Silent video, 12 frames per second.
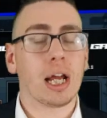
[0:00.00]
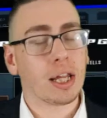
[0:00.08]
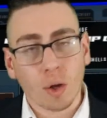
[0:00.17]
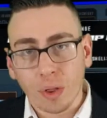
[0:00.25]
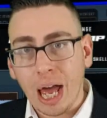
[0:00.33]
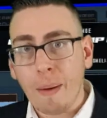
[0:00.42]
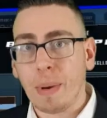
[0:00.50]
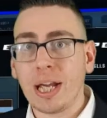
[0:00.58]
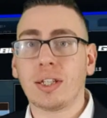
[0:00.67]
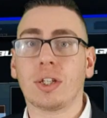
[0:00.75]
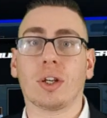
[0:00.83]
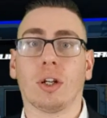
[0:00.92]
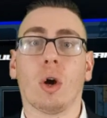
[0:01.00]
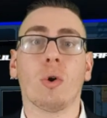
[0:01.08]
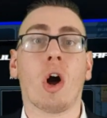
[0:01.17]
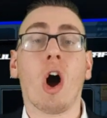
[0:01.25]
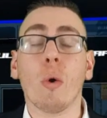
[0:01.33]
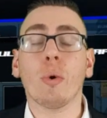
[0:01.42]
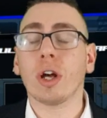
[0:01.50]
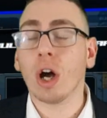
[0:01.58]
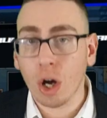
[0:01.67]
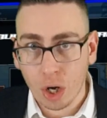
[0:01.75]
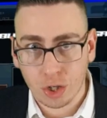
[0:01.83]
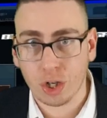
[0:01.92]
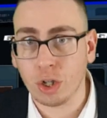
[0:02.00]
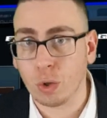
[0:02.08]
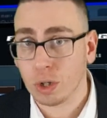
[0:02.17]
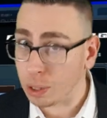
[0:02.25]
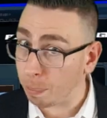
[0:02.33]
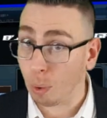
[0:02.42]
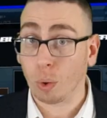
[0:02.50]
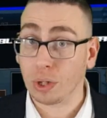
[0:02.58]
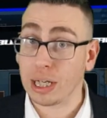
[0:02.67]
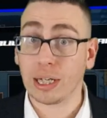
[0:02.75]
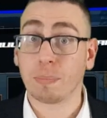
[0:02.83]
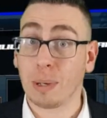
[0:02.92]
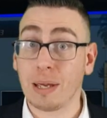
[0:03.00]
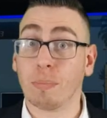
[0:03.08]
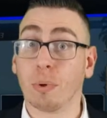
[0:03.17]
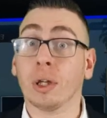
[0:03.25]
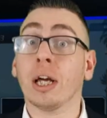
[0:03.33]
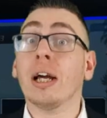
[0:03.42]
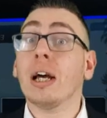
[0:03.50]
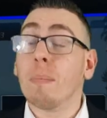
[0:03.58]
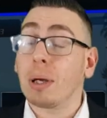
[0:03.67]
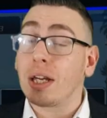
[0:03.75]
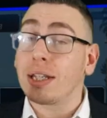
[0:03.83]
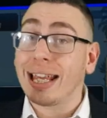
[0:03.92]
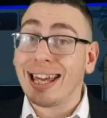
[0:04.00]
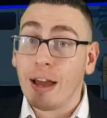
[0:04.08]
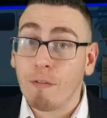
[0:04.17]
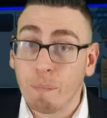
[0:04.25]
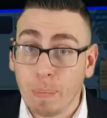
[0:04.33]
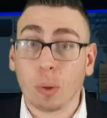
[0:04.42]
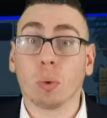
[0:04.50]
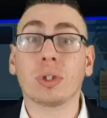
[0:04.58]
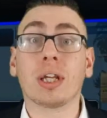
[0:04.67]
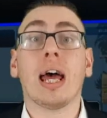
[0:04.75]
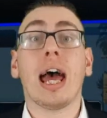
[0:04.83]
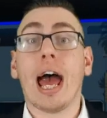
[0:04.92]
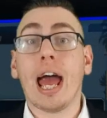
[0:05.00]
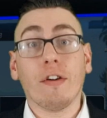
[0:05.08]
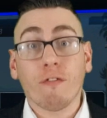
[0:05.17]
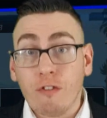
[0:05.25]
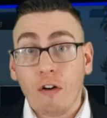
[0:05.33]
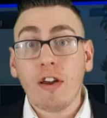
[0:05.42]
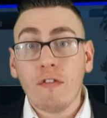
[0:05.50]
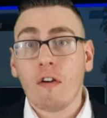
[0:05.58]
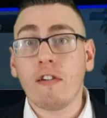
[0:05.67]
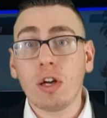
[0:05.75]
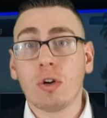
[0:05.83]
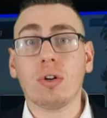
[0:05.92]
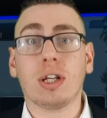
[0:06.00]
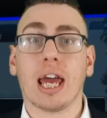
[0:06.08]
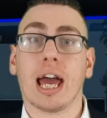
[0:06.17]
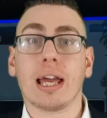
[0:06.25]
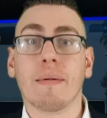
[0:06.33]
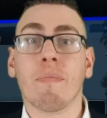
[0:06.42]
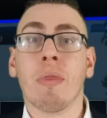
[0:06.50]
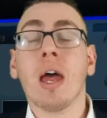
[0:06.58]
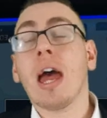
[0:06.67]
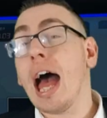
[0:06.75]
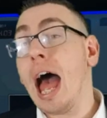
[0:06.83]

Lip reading: And on that basis alone, I would urge you to support these people, because they have built a very, very good game.